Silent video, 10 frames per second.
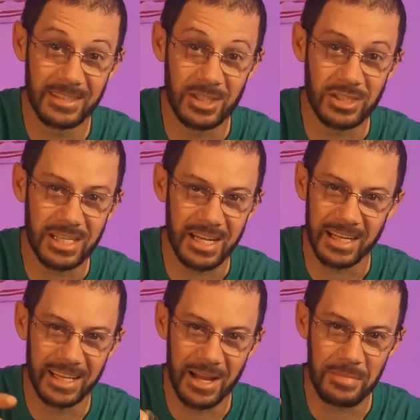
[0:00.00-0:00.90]
Just
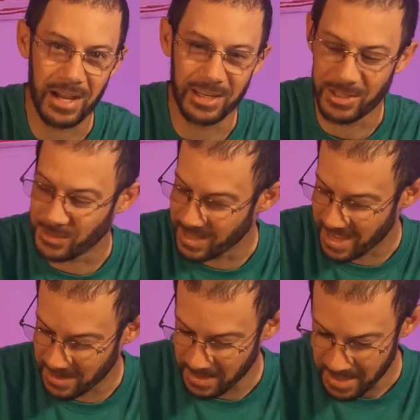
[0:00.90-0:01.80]
kidding. I'm not going to do
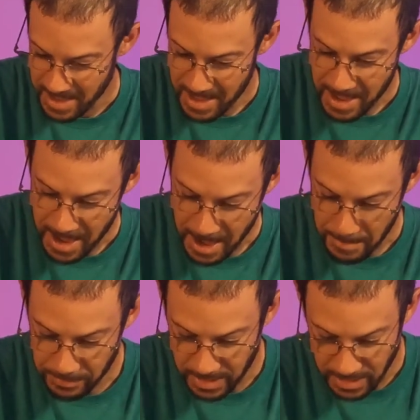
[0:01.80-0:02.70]
that.
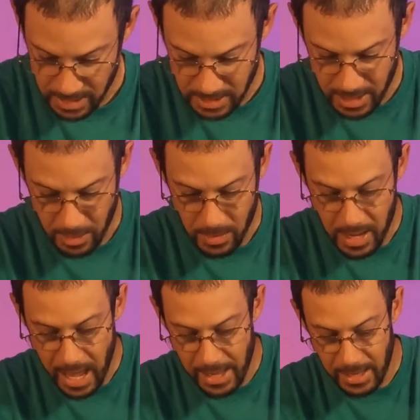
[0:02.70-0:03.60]
But, you know,
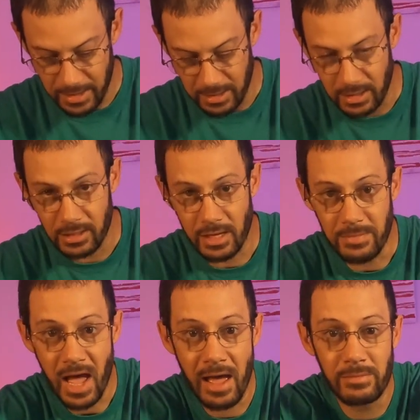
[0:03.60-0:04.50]
and
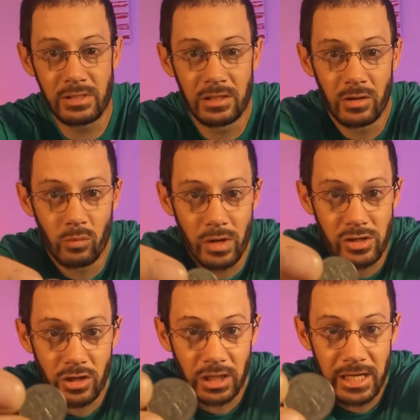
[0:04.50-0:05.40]
sometimes when
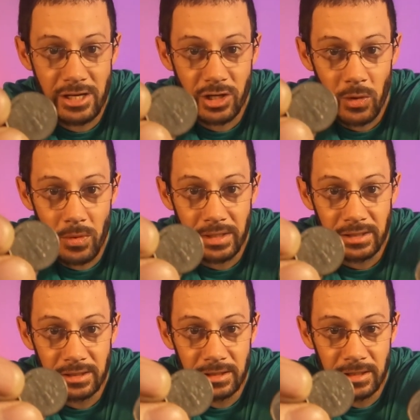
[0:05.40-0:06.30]
you're cleaning your
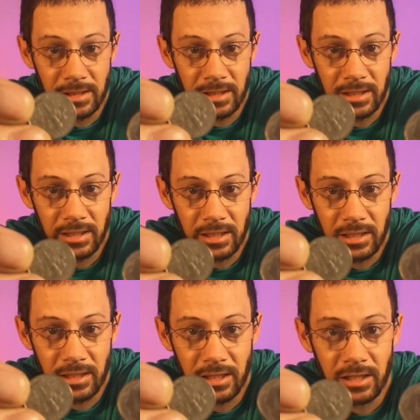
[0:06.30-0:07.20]
coins,
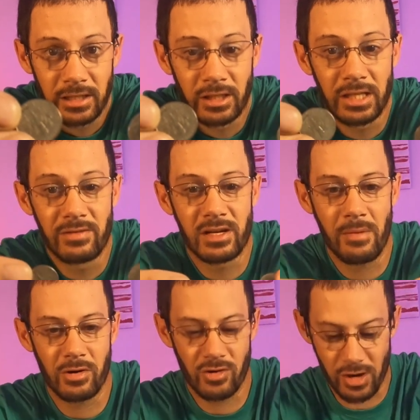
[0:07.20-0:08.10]
you'll even
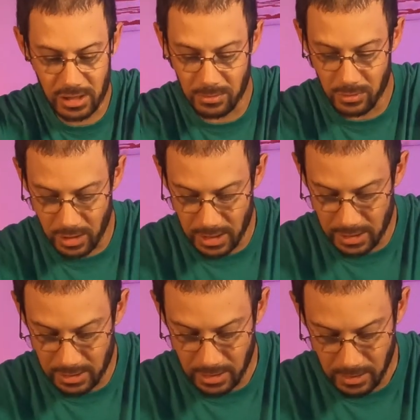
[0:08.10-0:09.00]
come across some
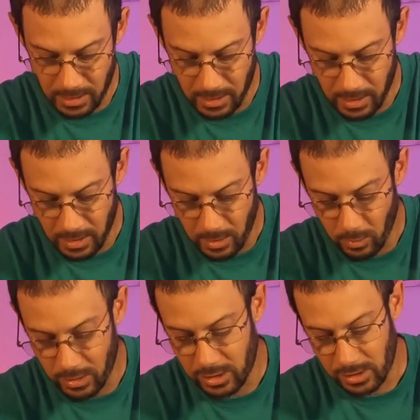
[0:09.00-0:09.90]
goodies,
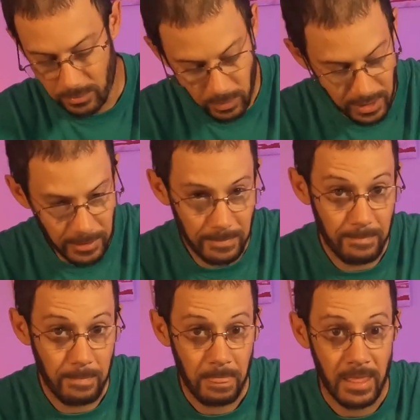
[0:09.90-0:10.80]
which,
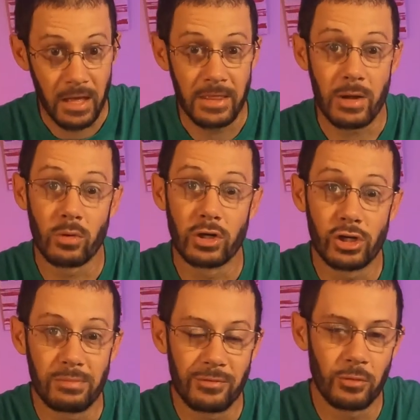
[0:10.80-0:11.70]
well, they were
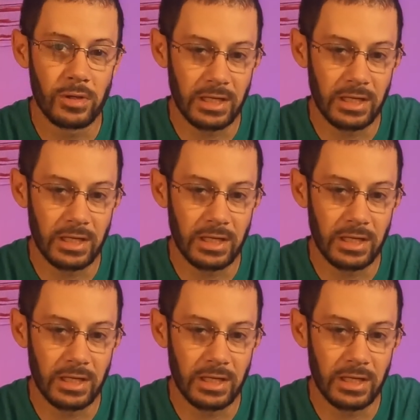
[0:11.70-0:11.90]
good before